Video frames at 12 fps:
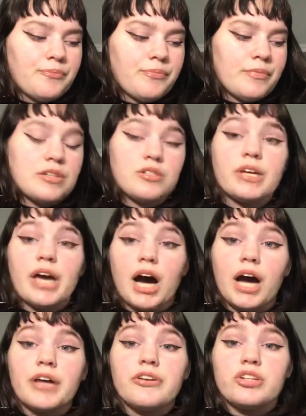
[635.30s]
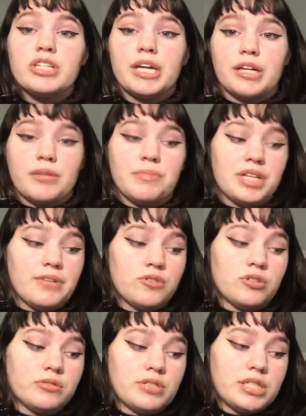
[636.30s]
So yeah, I understand it can be
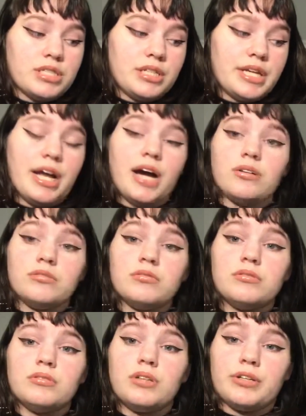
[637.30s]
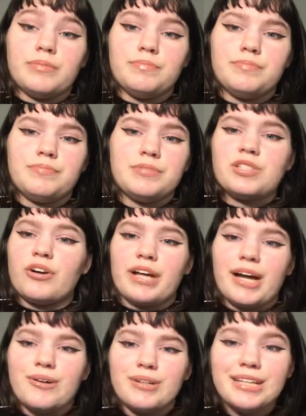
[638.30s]
difficult to get out or start
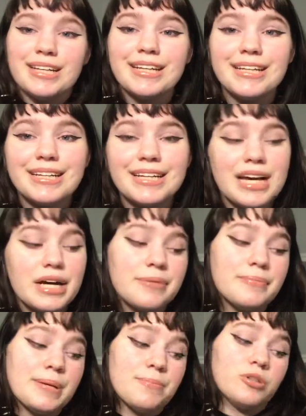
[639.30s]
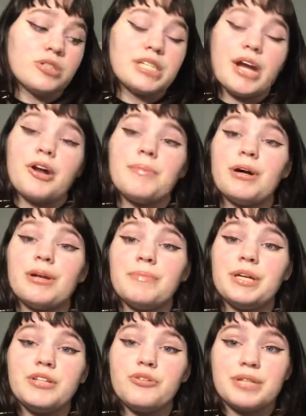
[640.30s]
out. People are scared about it
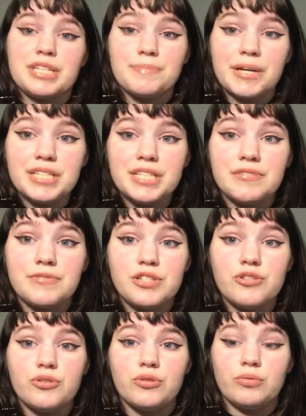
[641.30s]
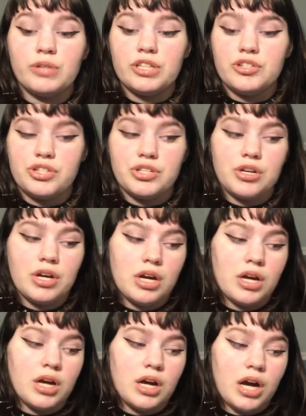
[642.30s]
being too expensive too, which
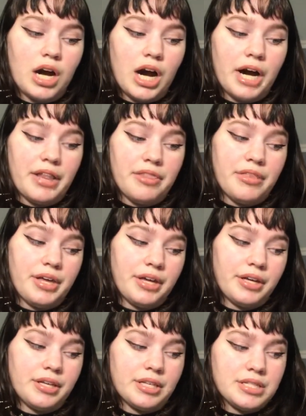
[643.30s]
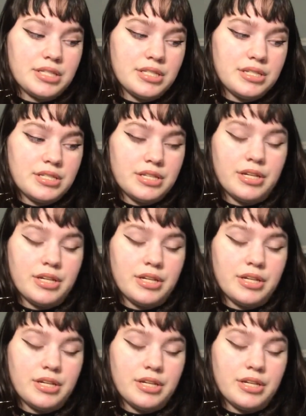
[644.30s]
I think is,